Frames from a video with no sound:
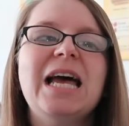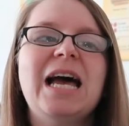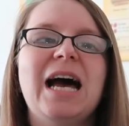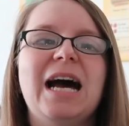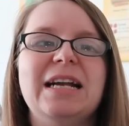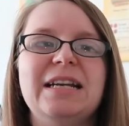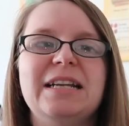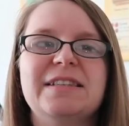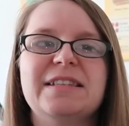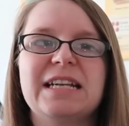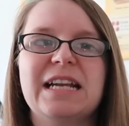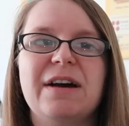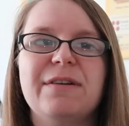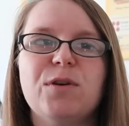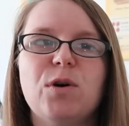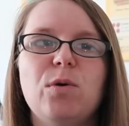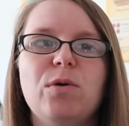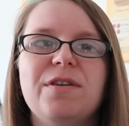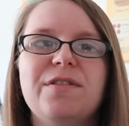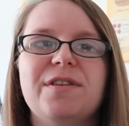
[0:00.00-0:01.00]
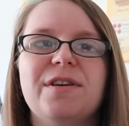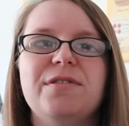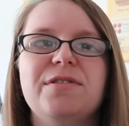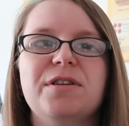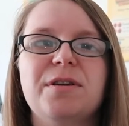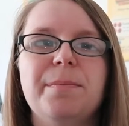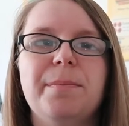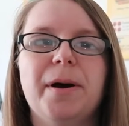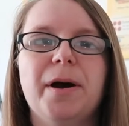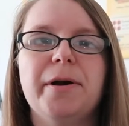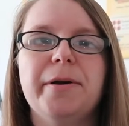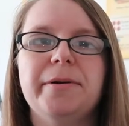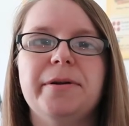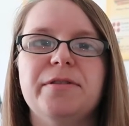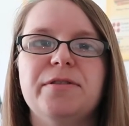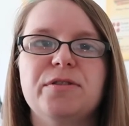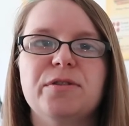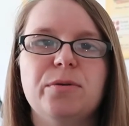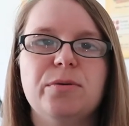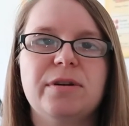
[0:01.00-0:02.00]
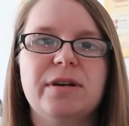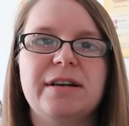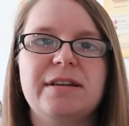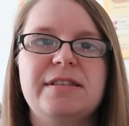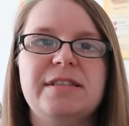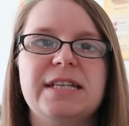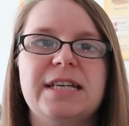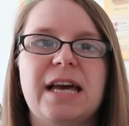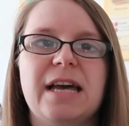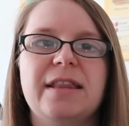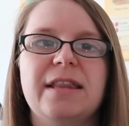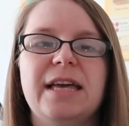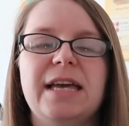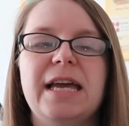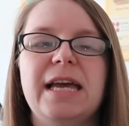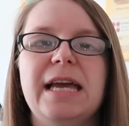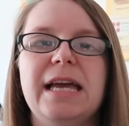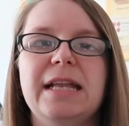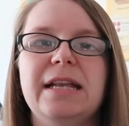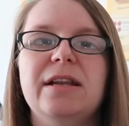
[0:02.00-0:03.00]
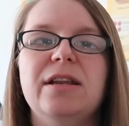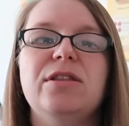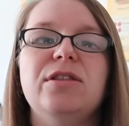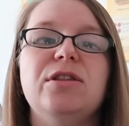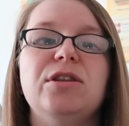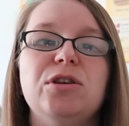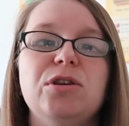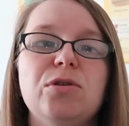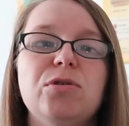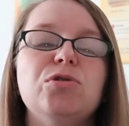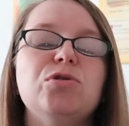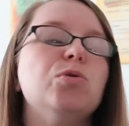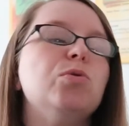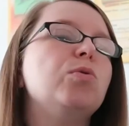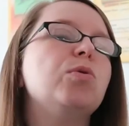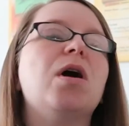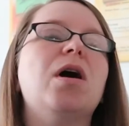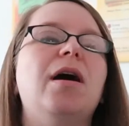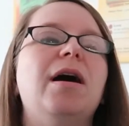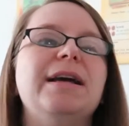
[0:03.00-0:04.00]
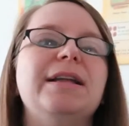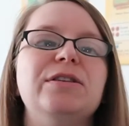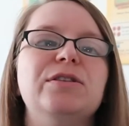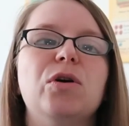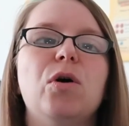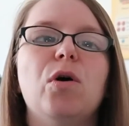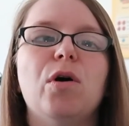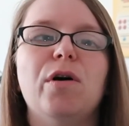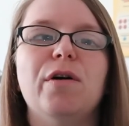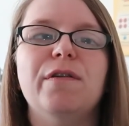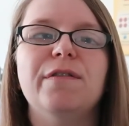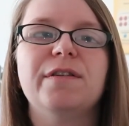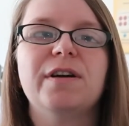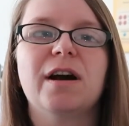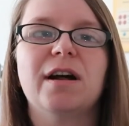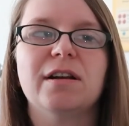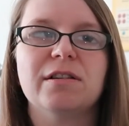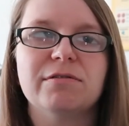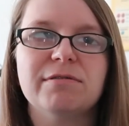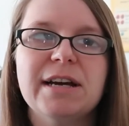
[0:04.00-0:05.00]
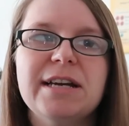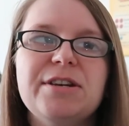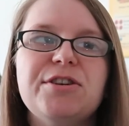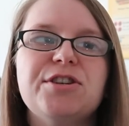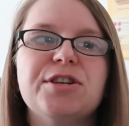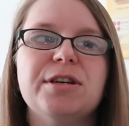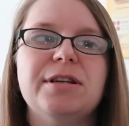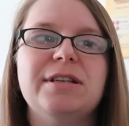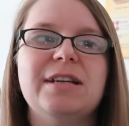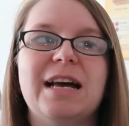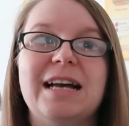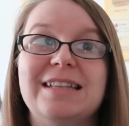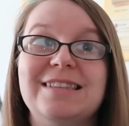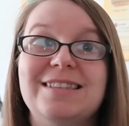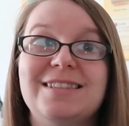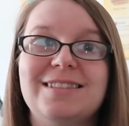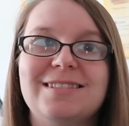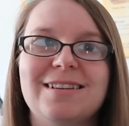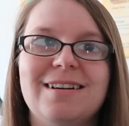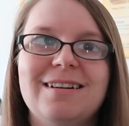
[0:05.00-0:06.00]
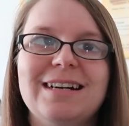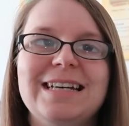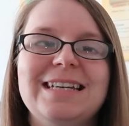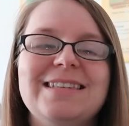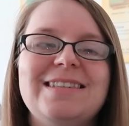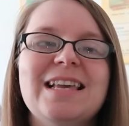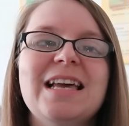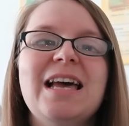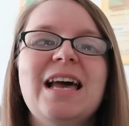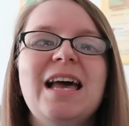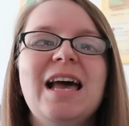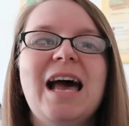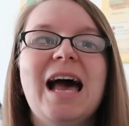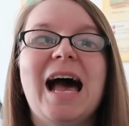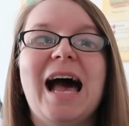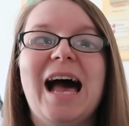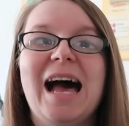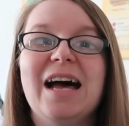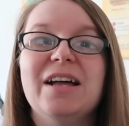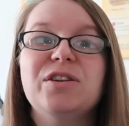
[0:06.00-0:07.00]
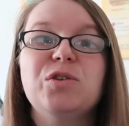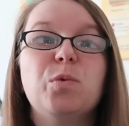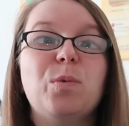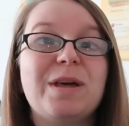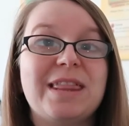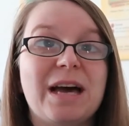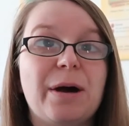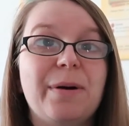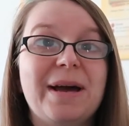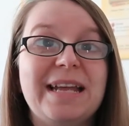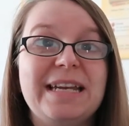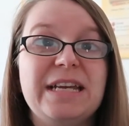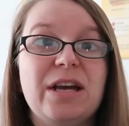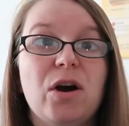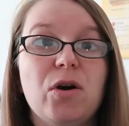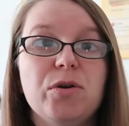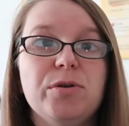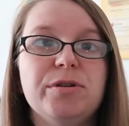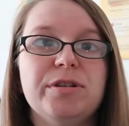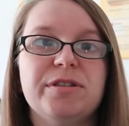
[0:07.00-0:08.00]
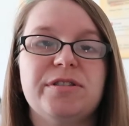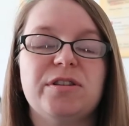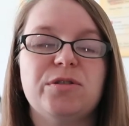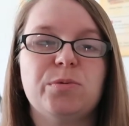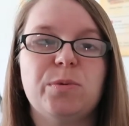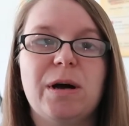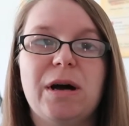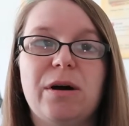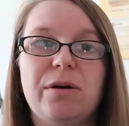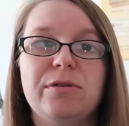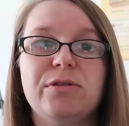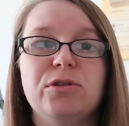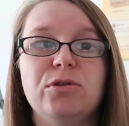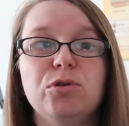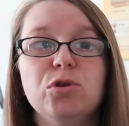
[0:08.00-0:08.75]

and it's going to have all of those components all nice together in the usual kind of coloration and size and without any odours as well.